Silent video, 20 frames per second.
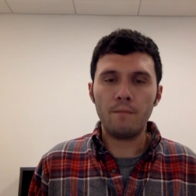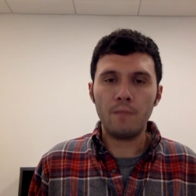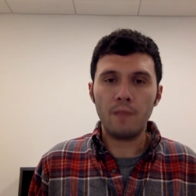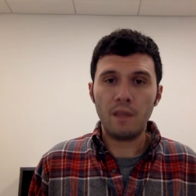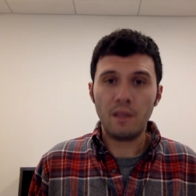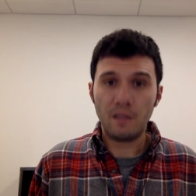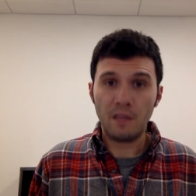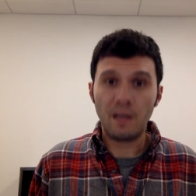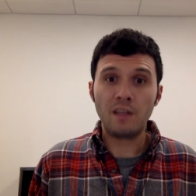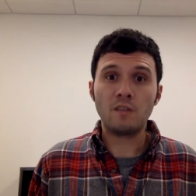
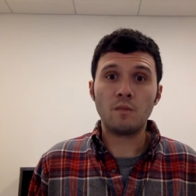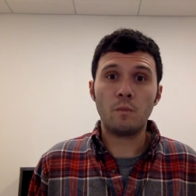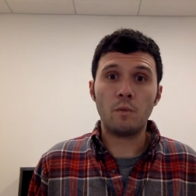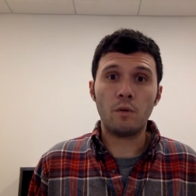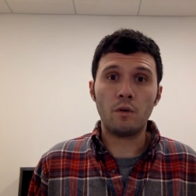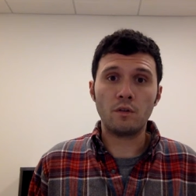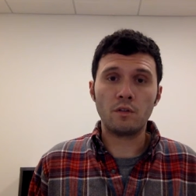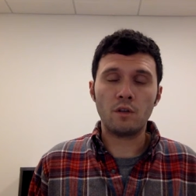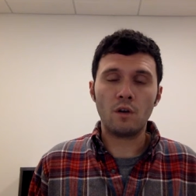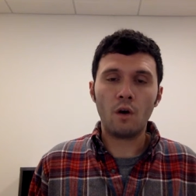it
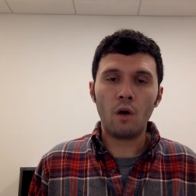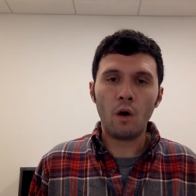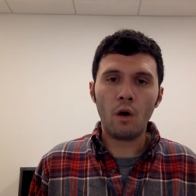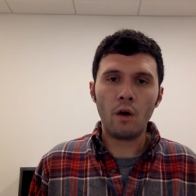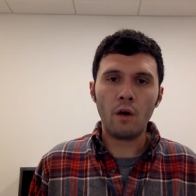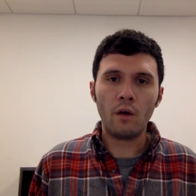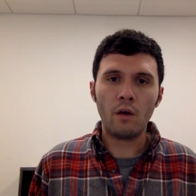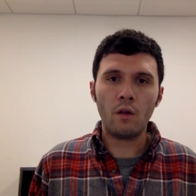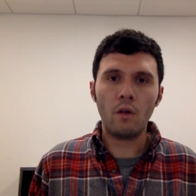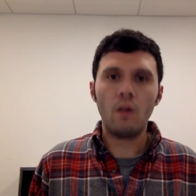exports
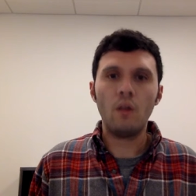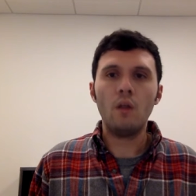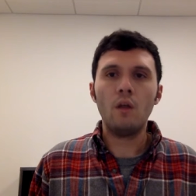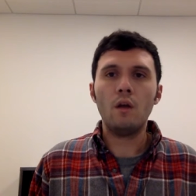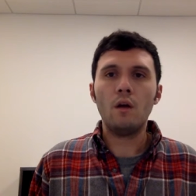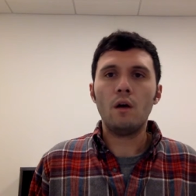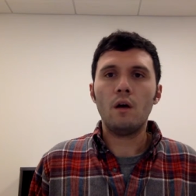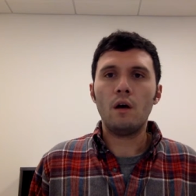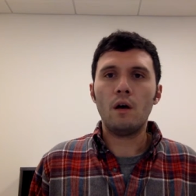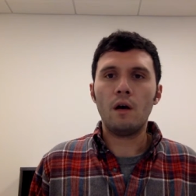oil,
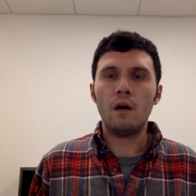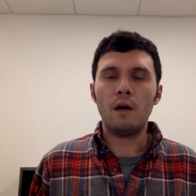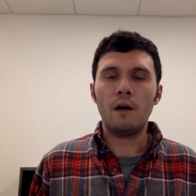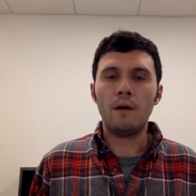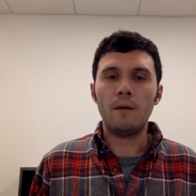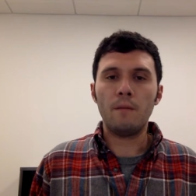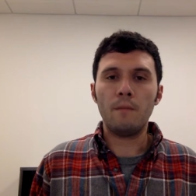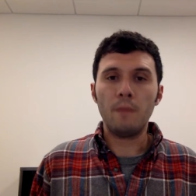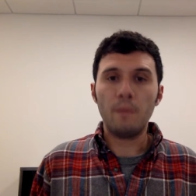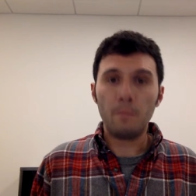
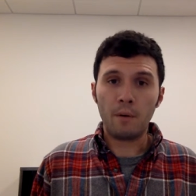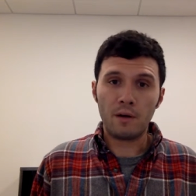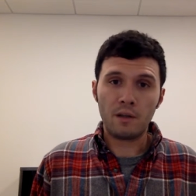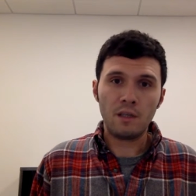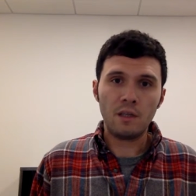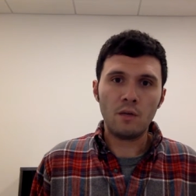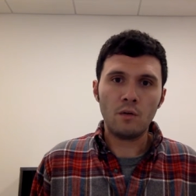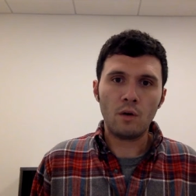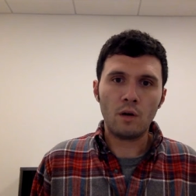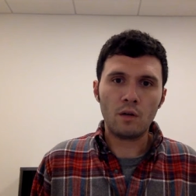in
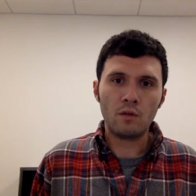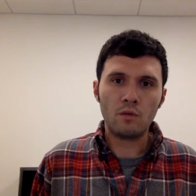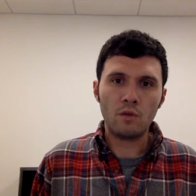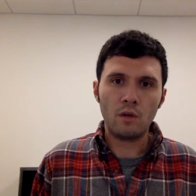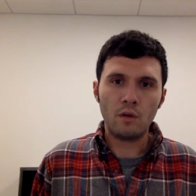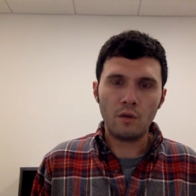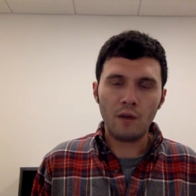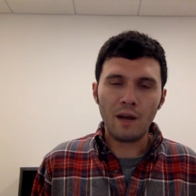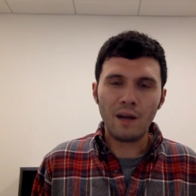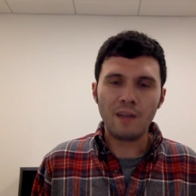particular to the
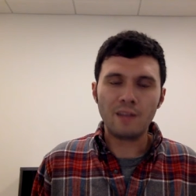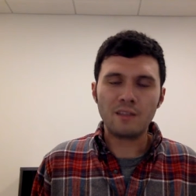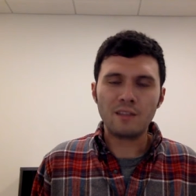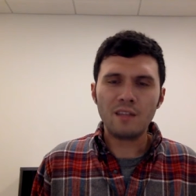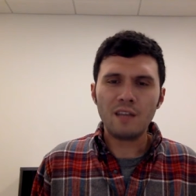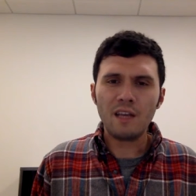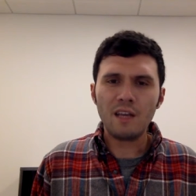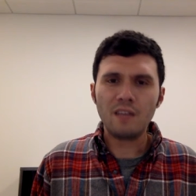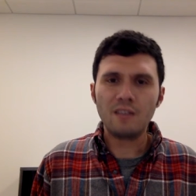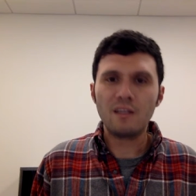United
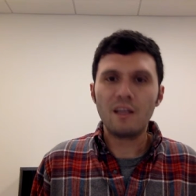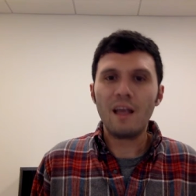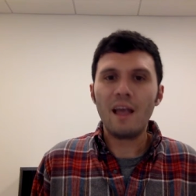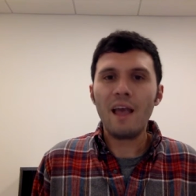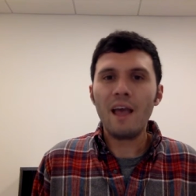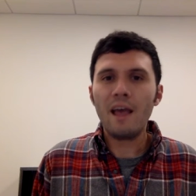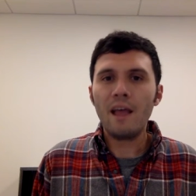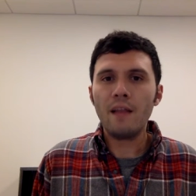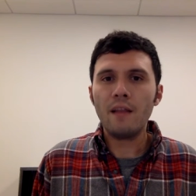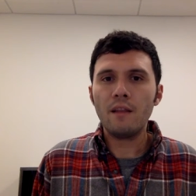States,
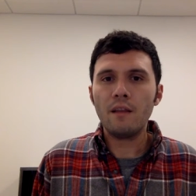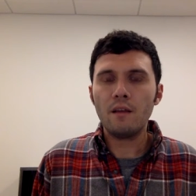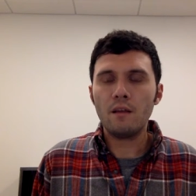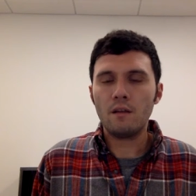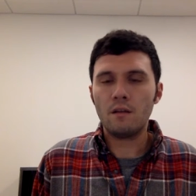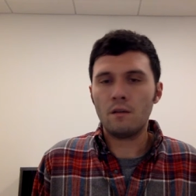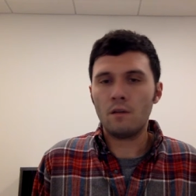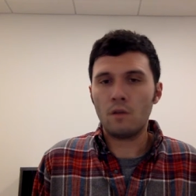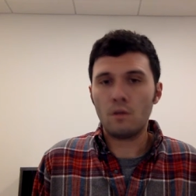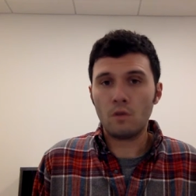and
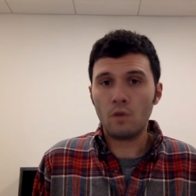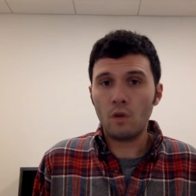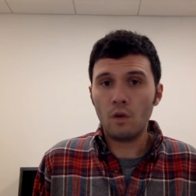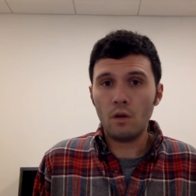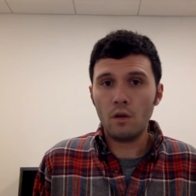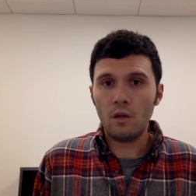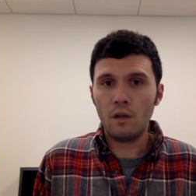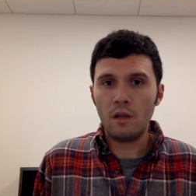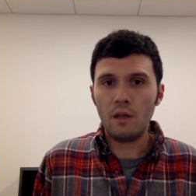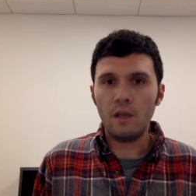not
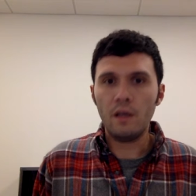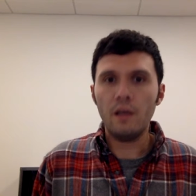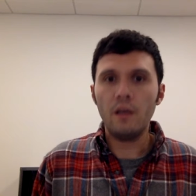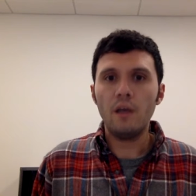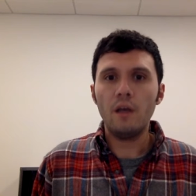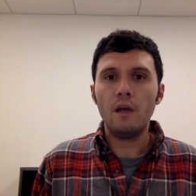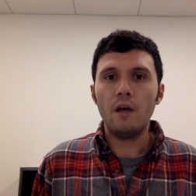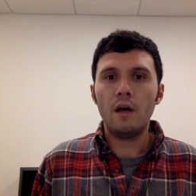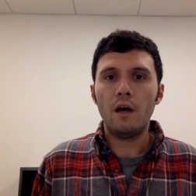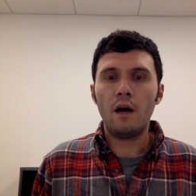only
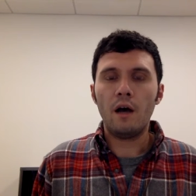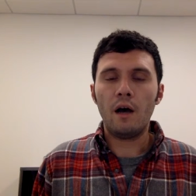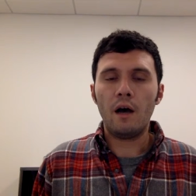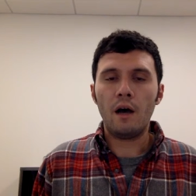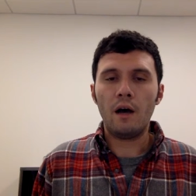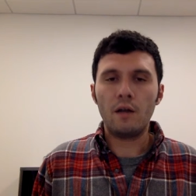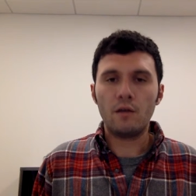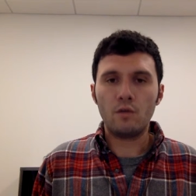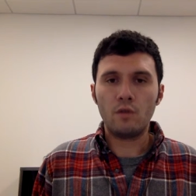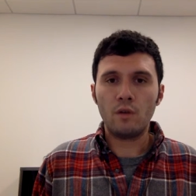
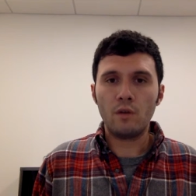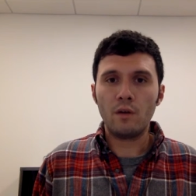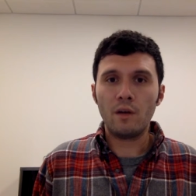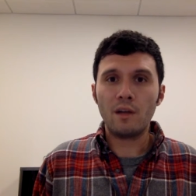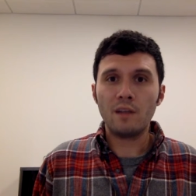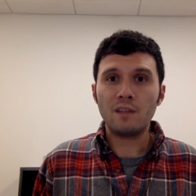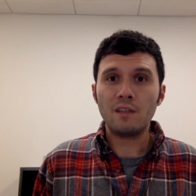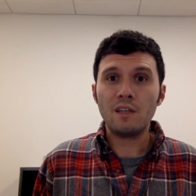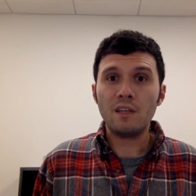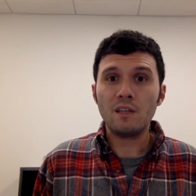to the
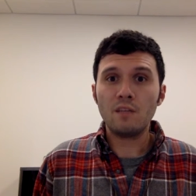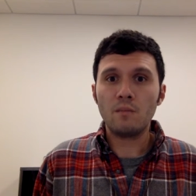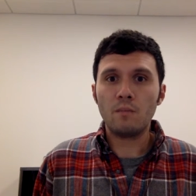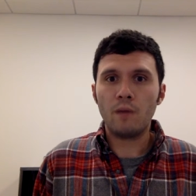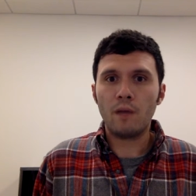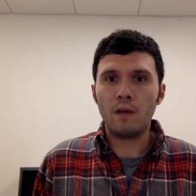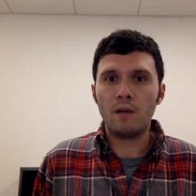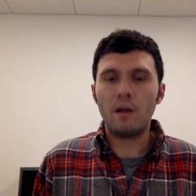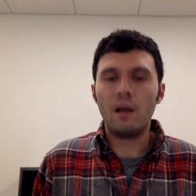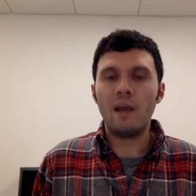United States,
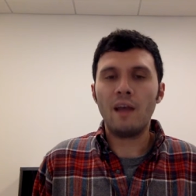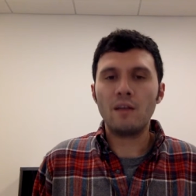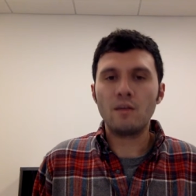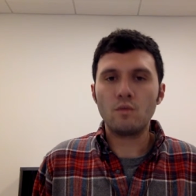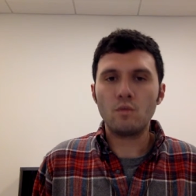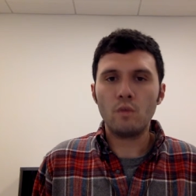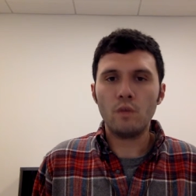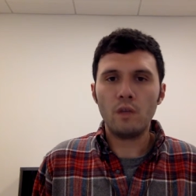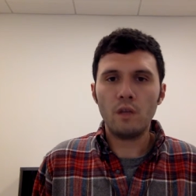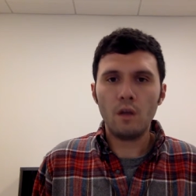but as
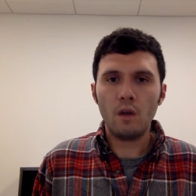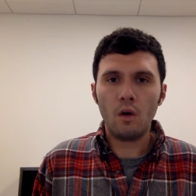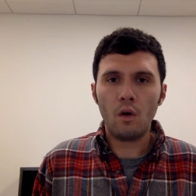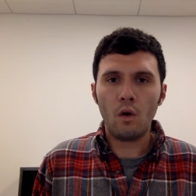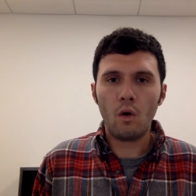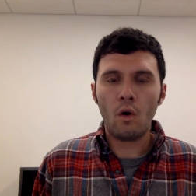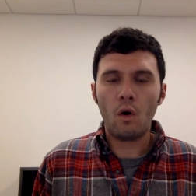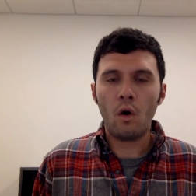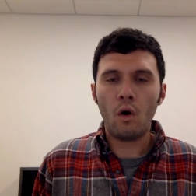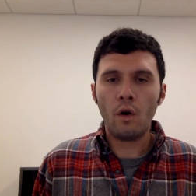we
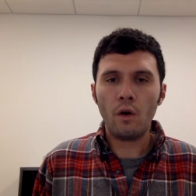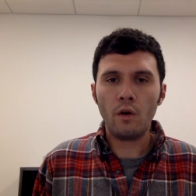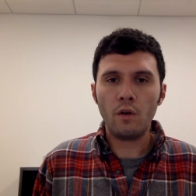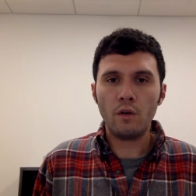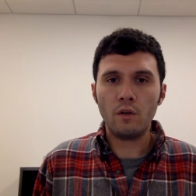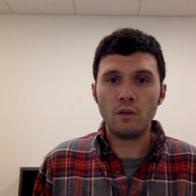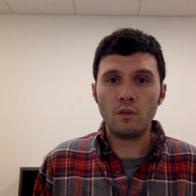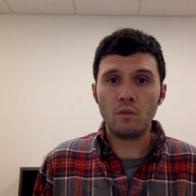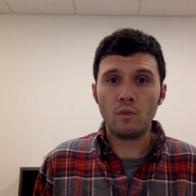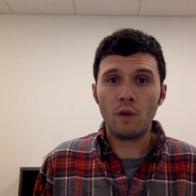know,
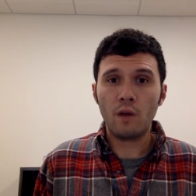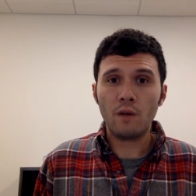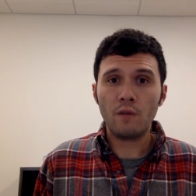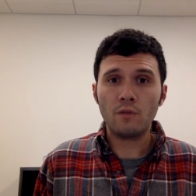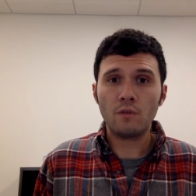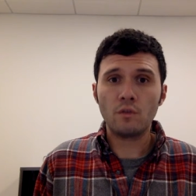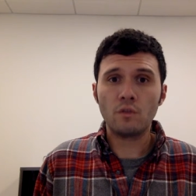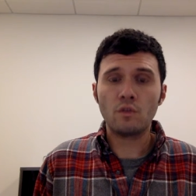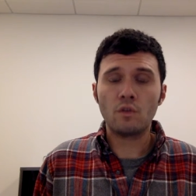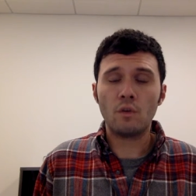oil is one of
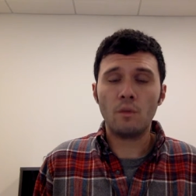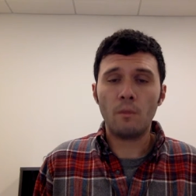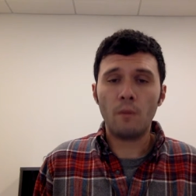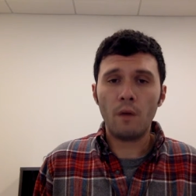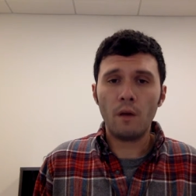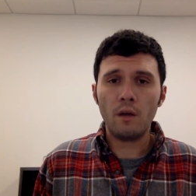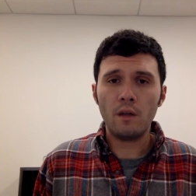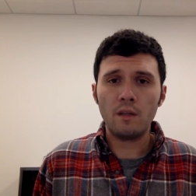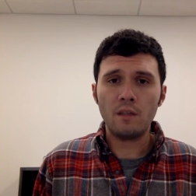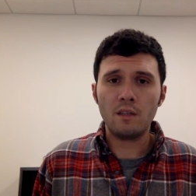those
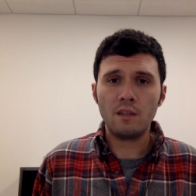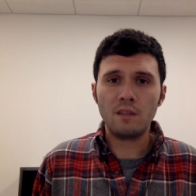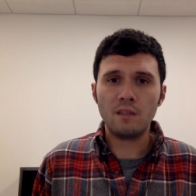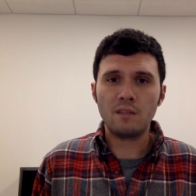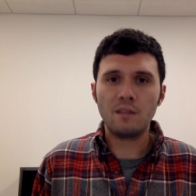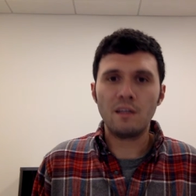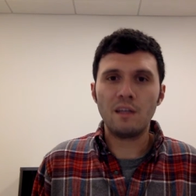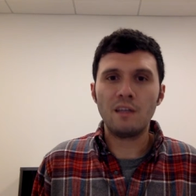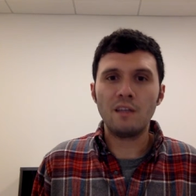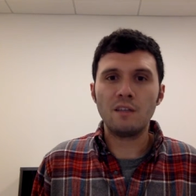commodities
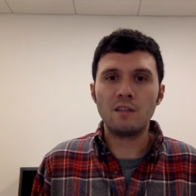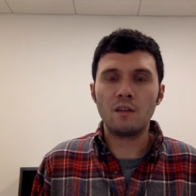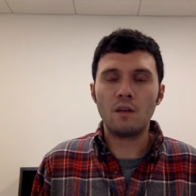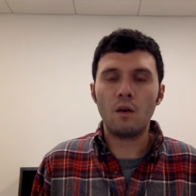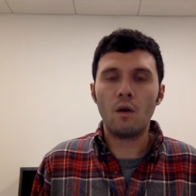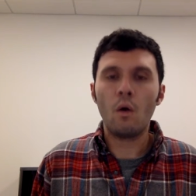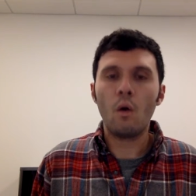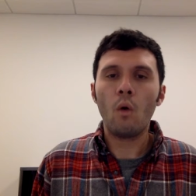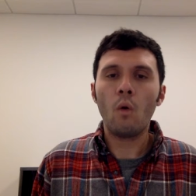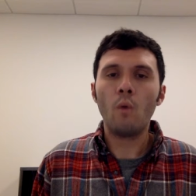that is
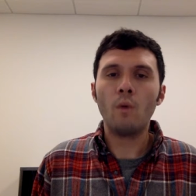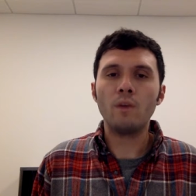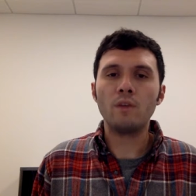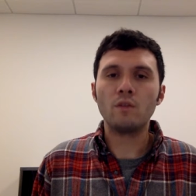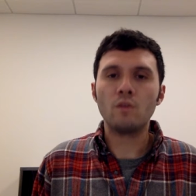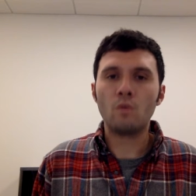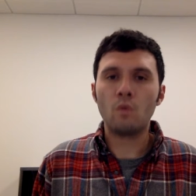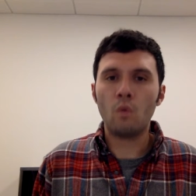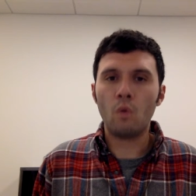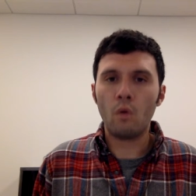always
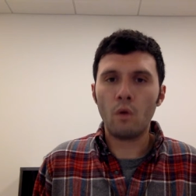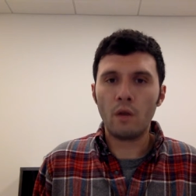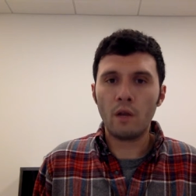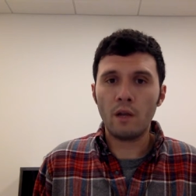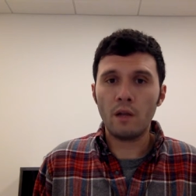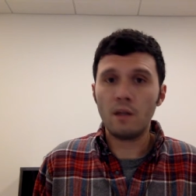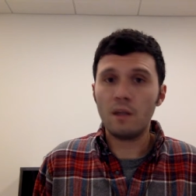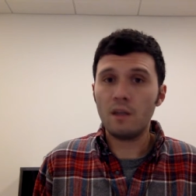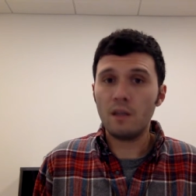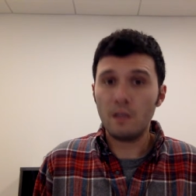
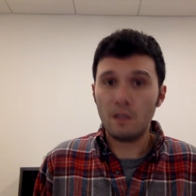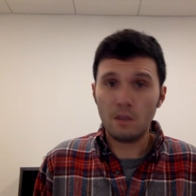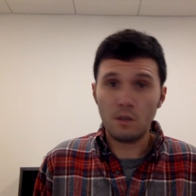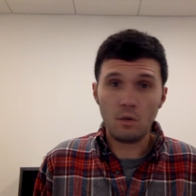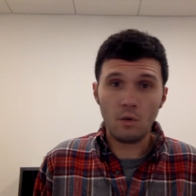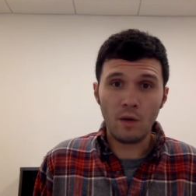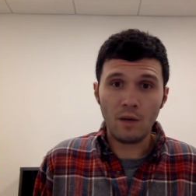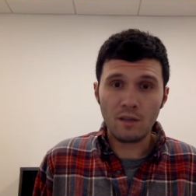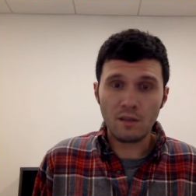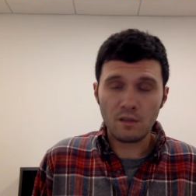quoted in
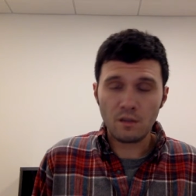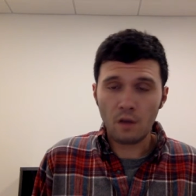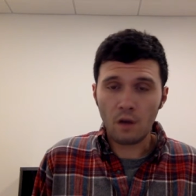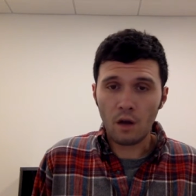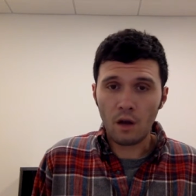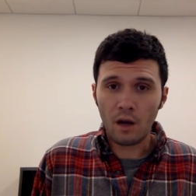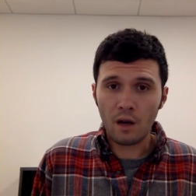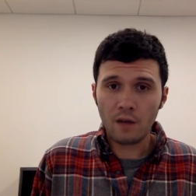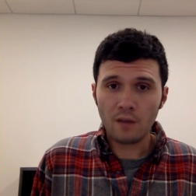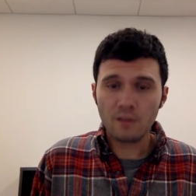US
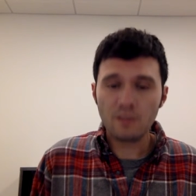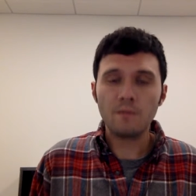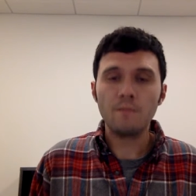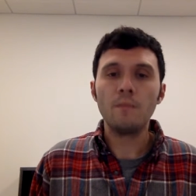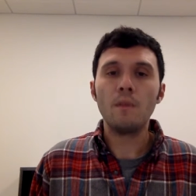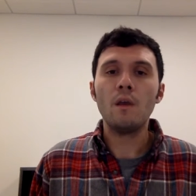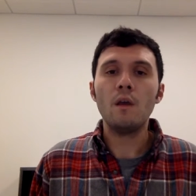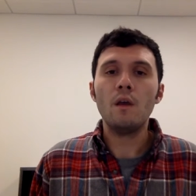dollars.